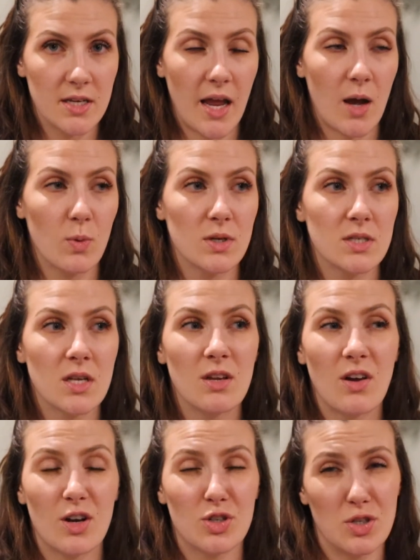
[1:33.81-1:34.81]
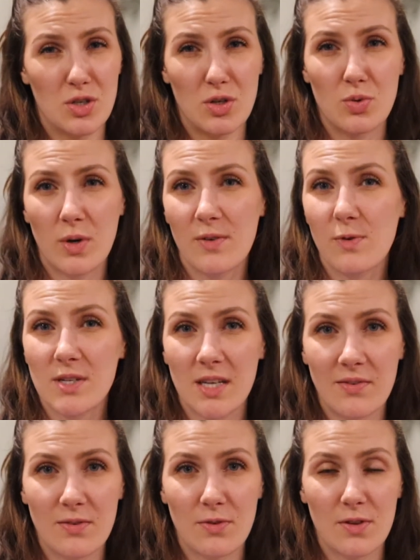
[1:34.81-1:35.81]
I was nauseous
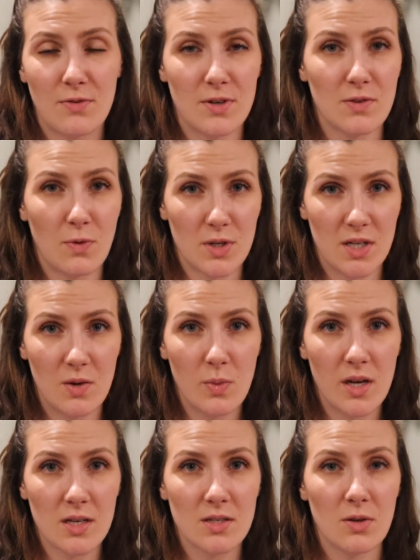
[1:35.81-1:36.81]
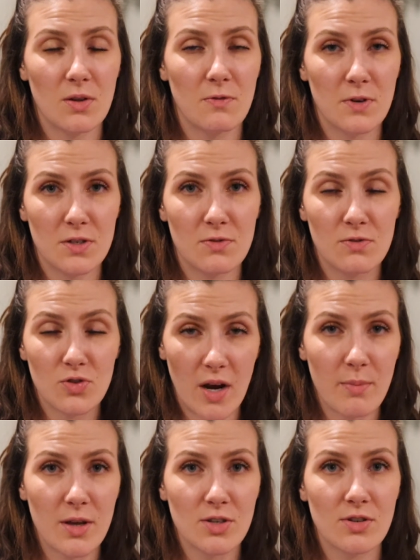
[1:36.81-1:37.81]
24/7 for the first 14 weeks. So the first
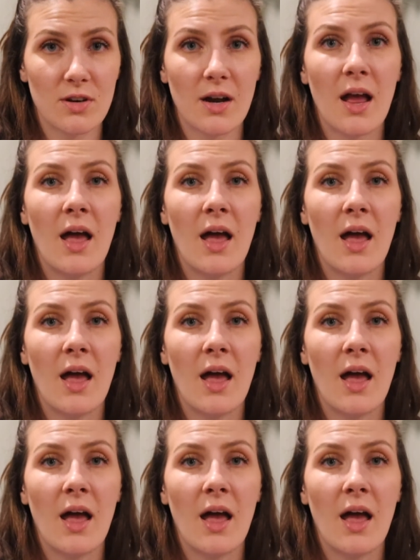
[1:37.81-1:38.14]
trimester,